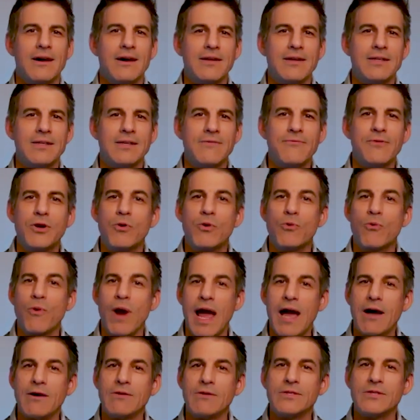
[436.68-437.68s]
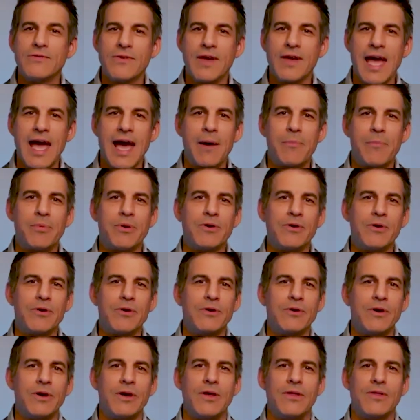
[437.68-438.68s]
different rounds of
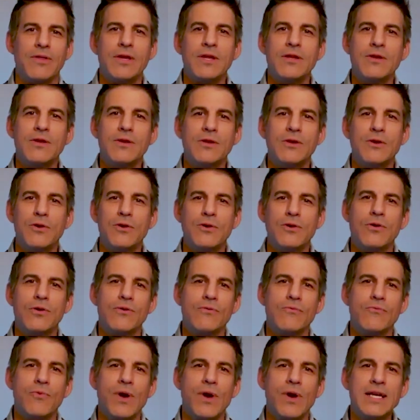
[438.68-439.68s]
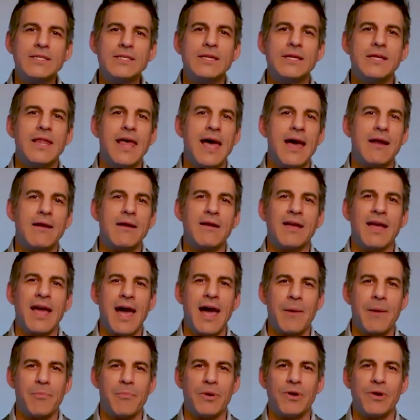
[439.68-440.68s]
capital, then you're raising that
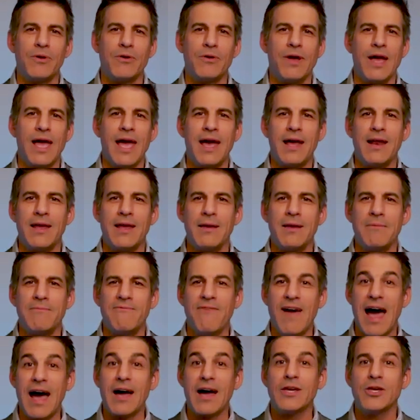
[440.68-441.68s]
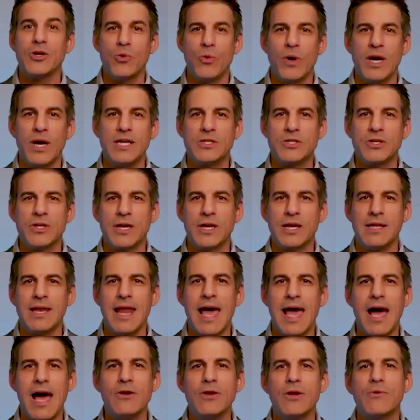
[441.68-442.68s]
capital at a valuation, and
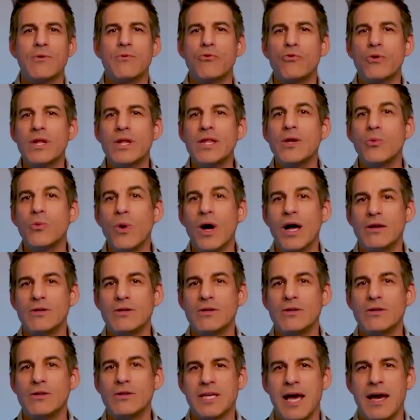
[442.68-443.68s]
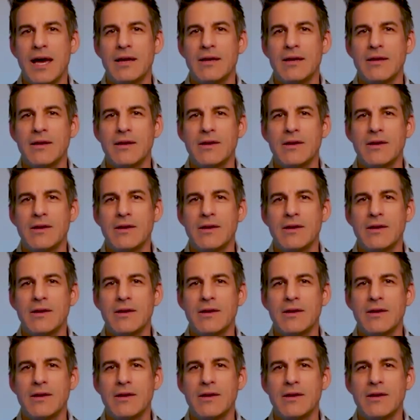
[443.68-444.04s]
now you're really well set.